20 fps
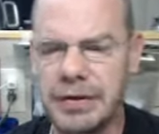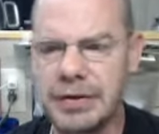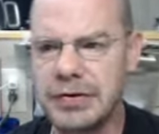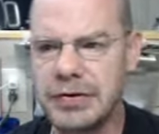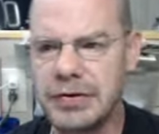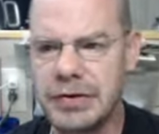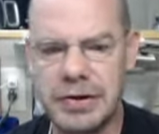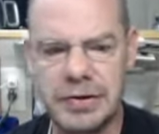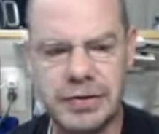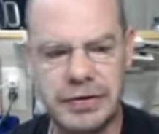It's
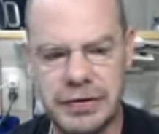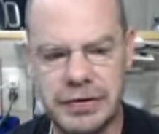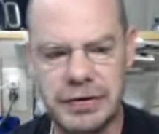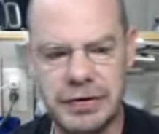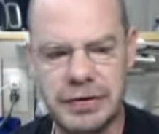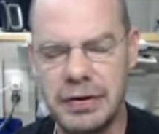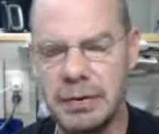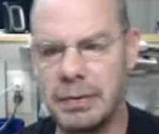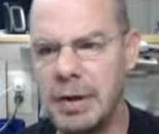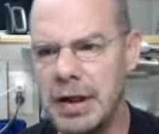just
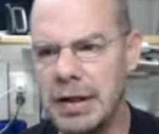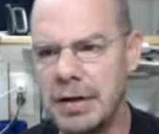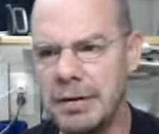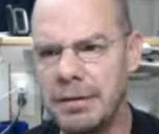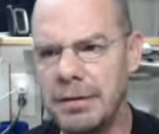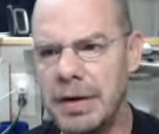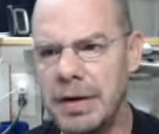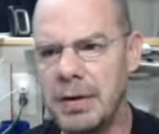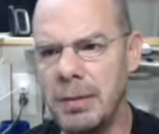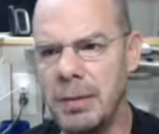Tamiya
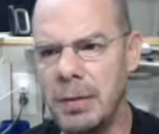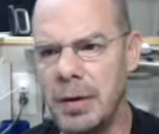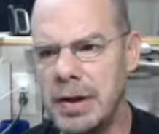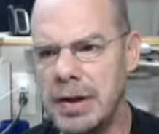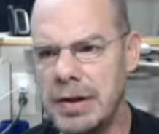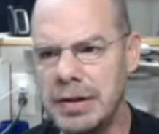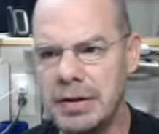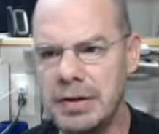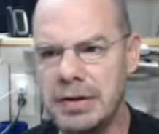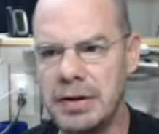flat
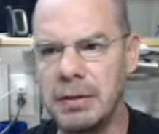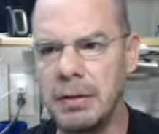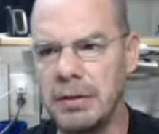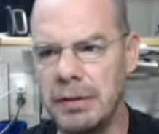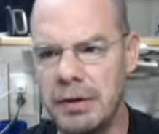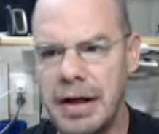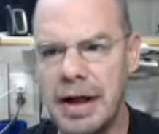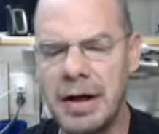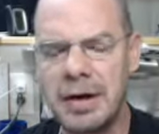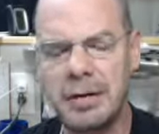white cut
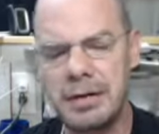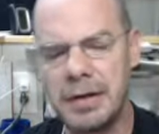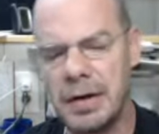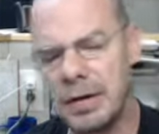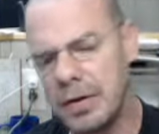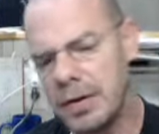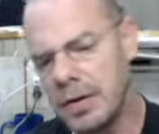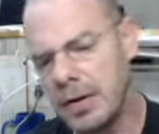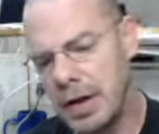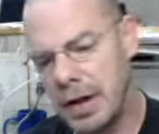with lacquer
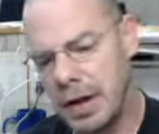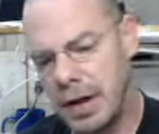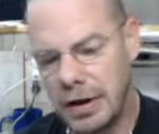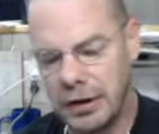thinner